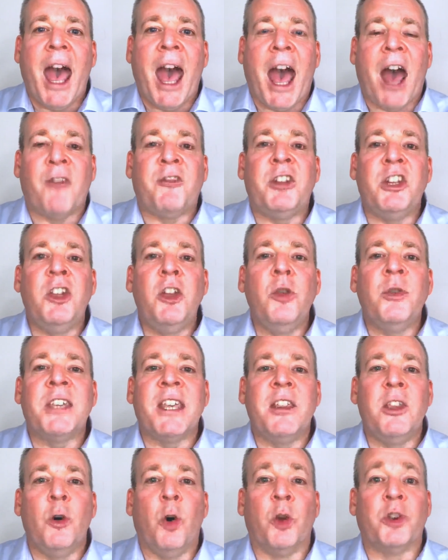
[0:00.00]
After
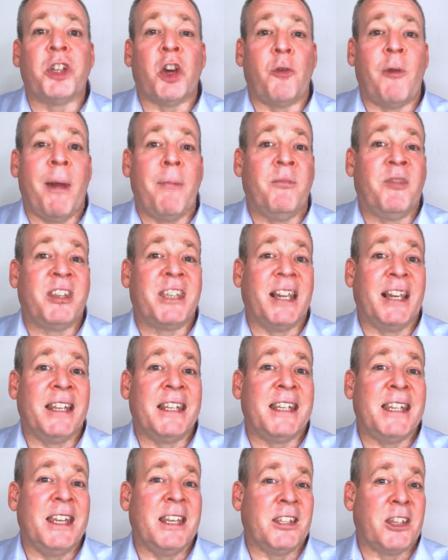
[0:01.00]
using the AutoRem
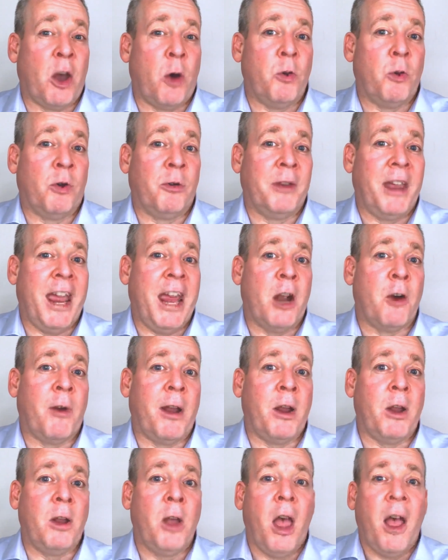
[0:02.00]
facility at Zone 1
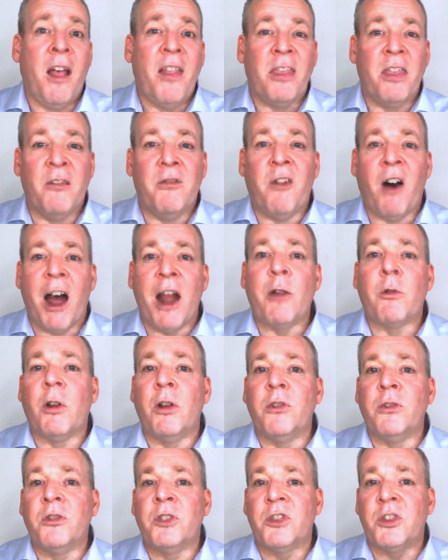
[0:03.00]
Hearing, the
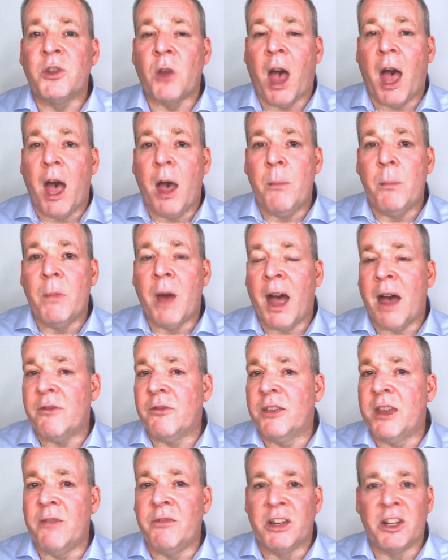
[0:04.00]
Virons
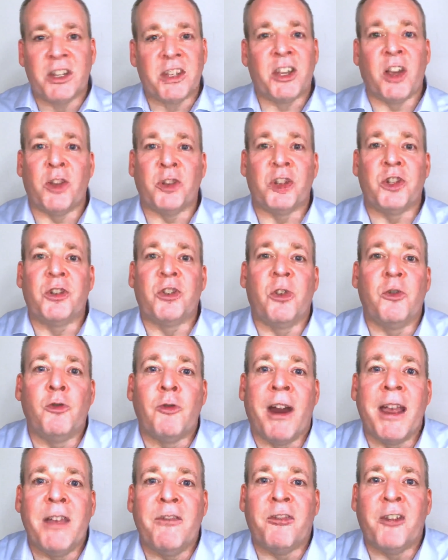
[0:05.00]
have given us such
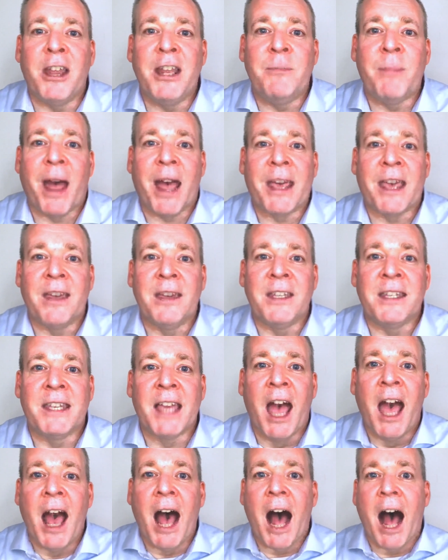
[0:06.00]
great feedback as,
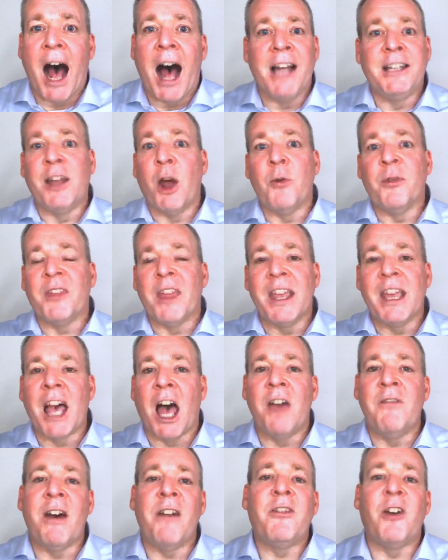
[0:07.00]
I don't think
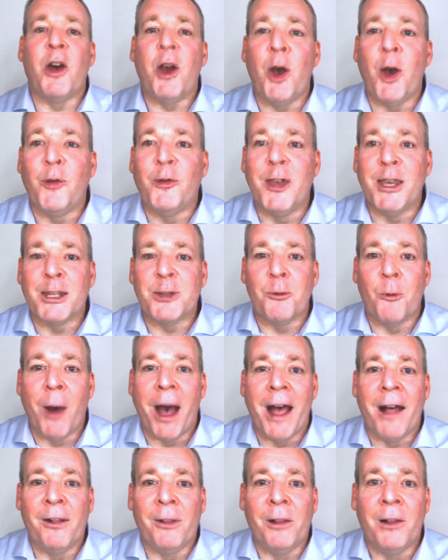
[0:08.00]
I've ever heard this
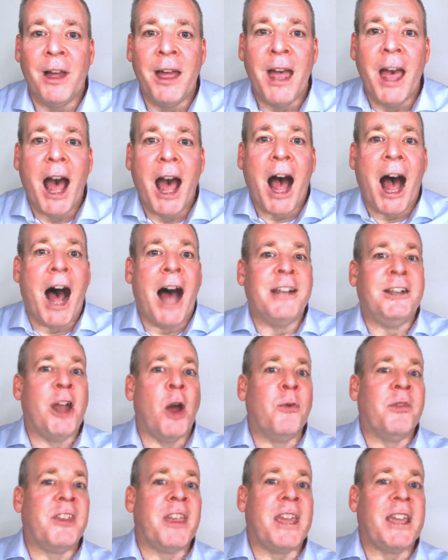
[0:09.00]
well, I
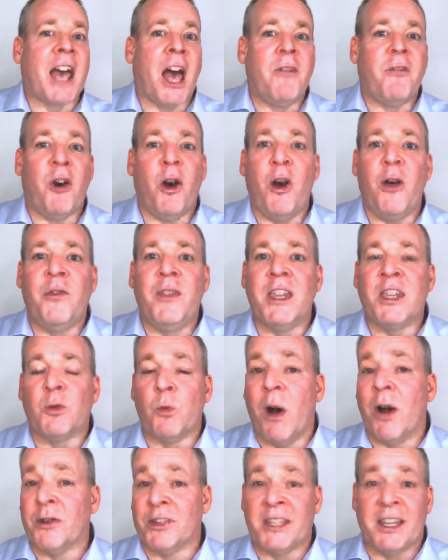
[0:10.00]
don't think I've heard this
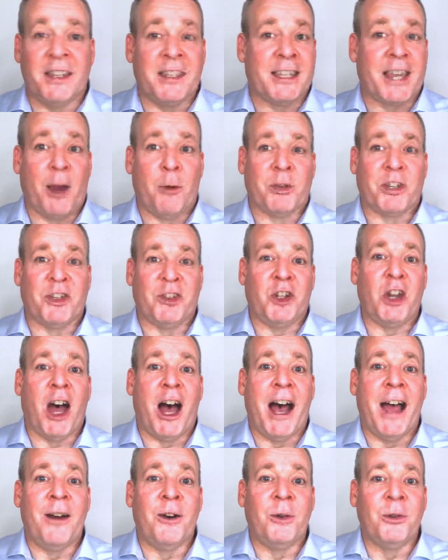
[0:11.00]
well since I was a
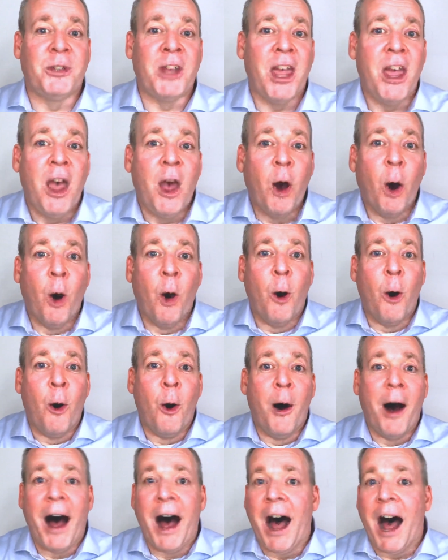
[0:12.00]
child,
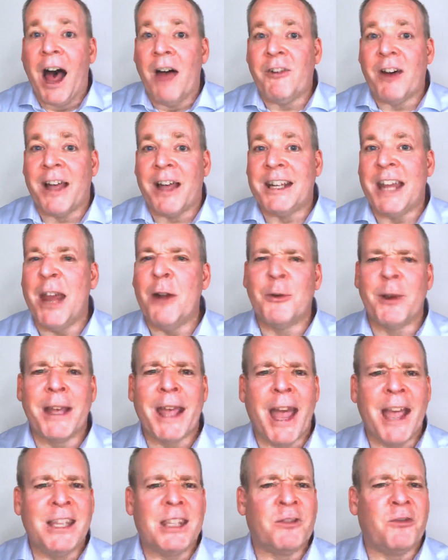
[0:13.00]
or I've had hearing
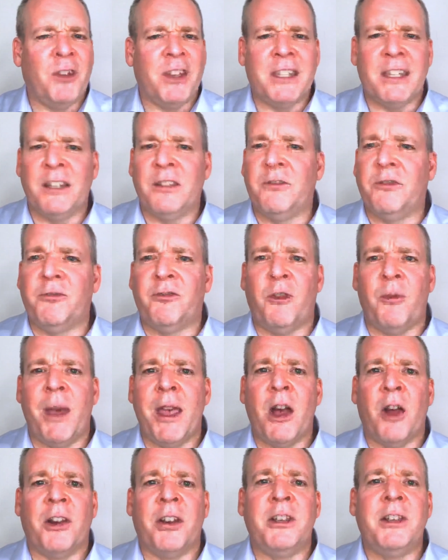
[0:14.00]
aids fitted for me
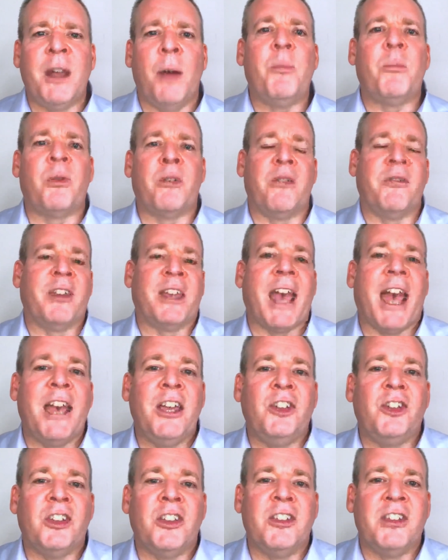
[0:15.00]
on a number of
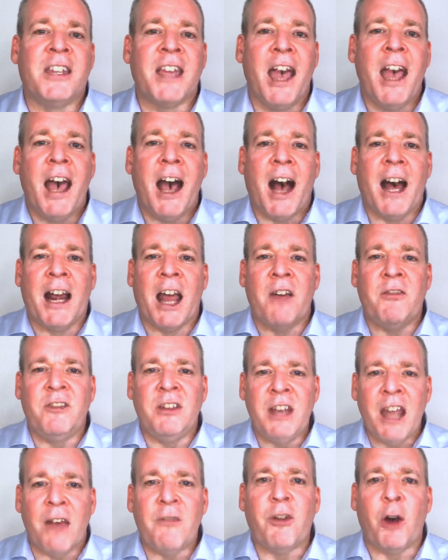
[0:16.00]
occasions and I've
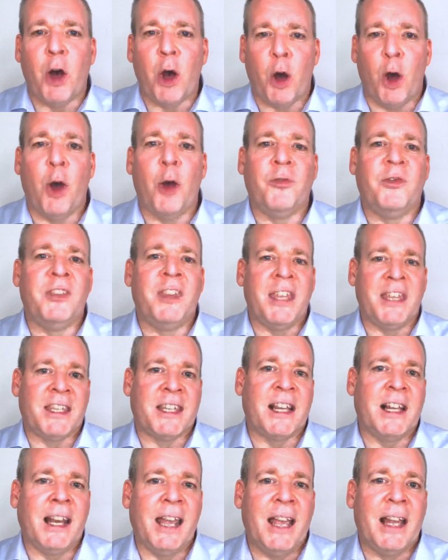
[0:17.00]
never heard this
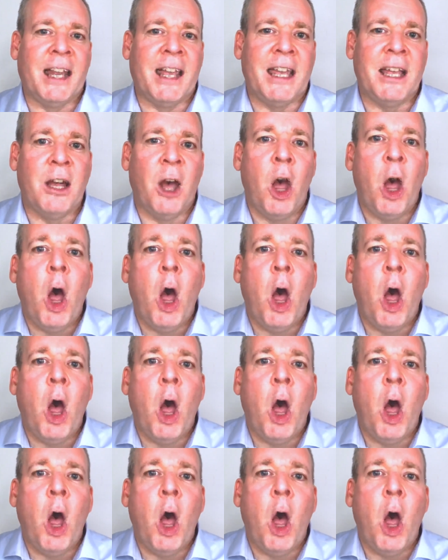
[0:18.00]
clearly.